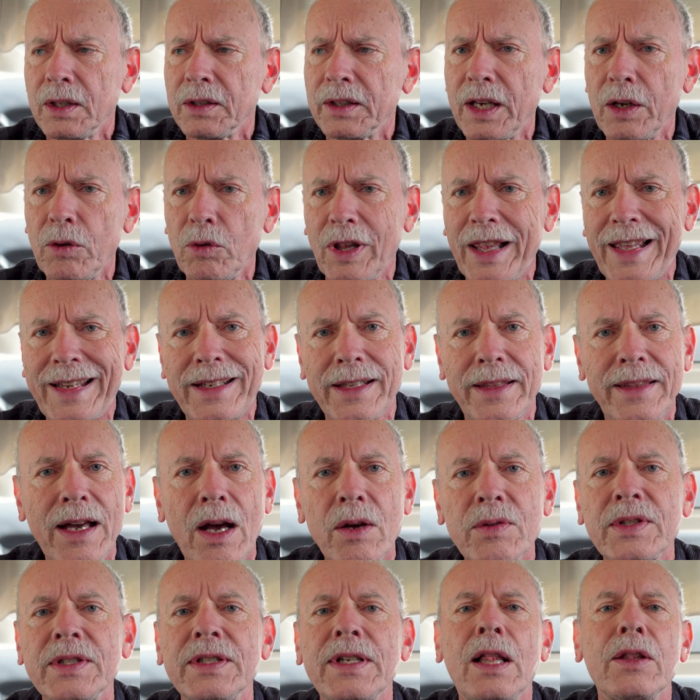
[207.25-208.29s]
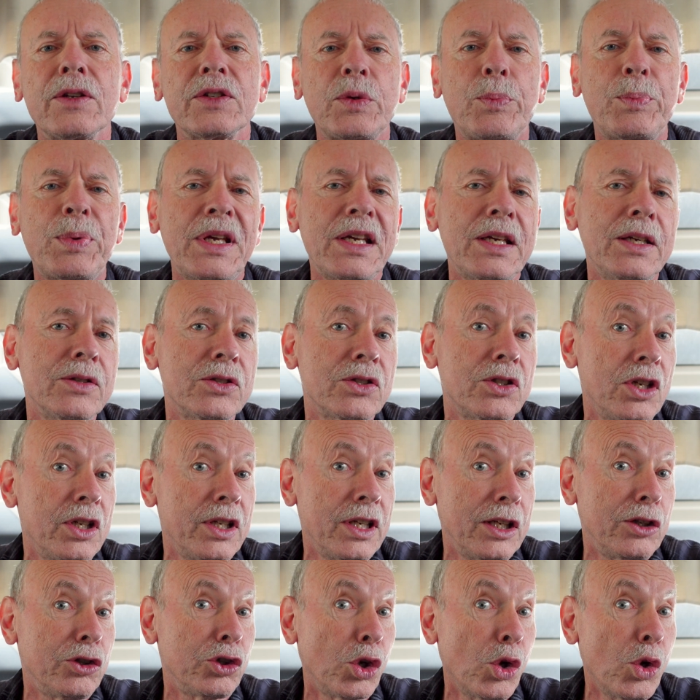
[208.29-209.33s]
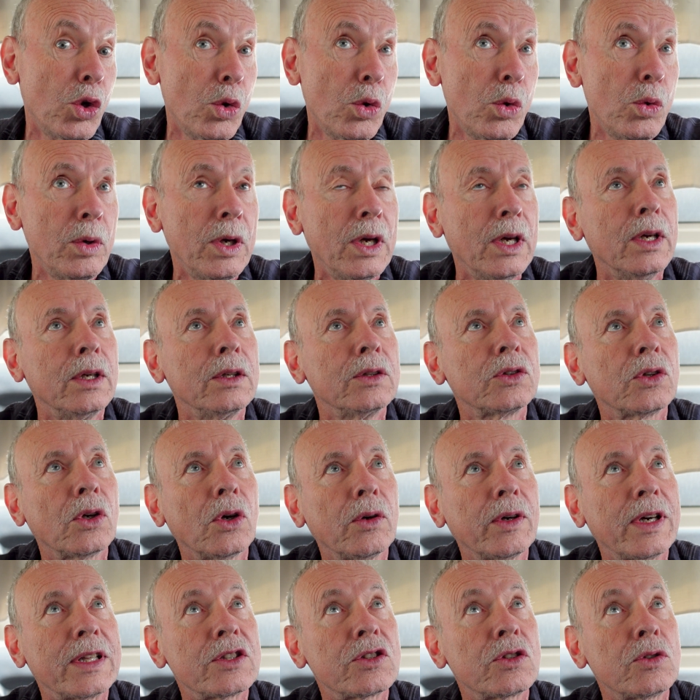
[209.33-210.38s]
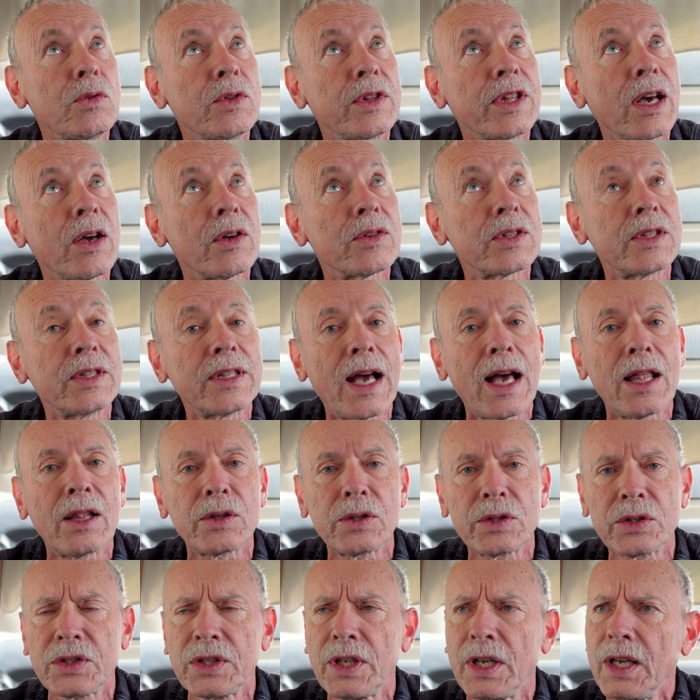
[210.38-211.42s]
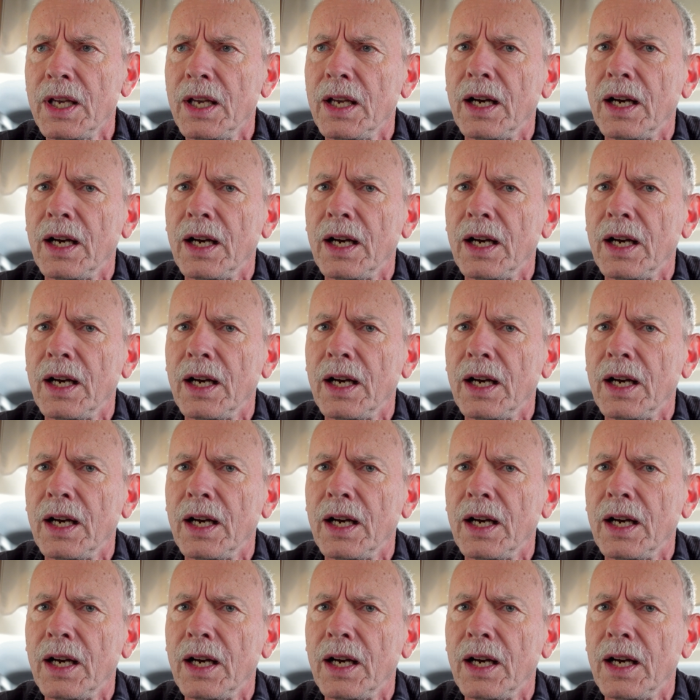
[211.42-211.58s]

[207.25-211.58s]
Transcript: They were like $1,000 a piece, and you need two, so that's $2,000.